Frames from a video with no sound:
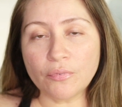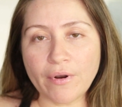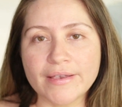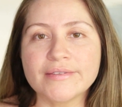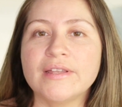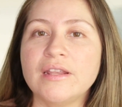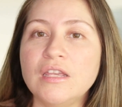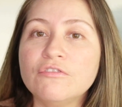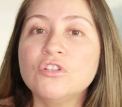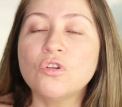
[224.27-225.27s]
impressed that
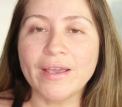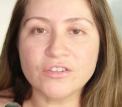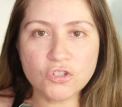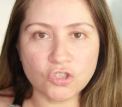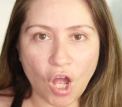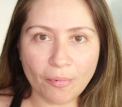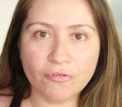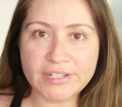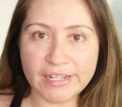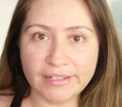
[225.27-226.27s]
even though I stopped
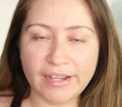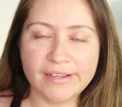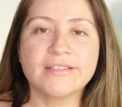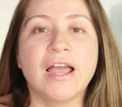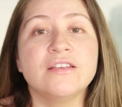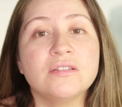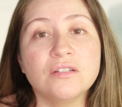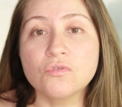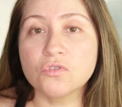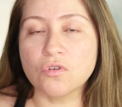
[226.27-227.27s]
for 10 days, I
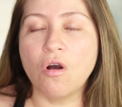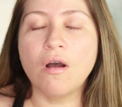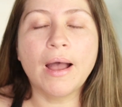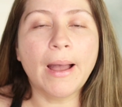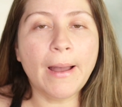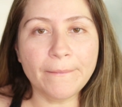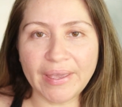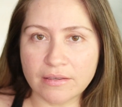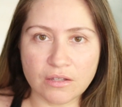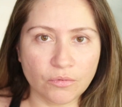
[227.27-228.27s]
still saw
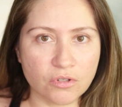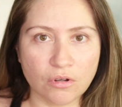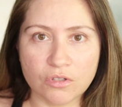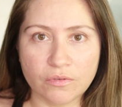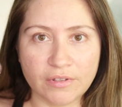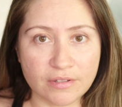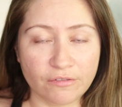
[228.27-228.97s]
amazing results with this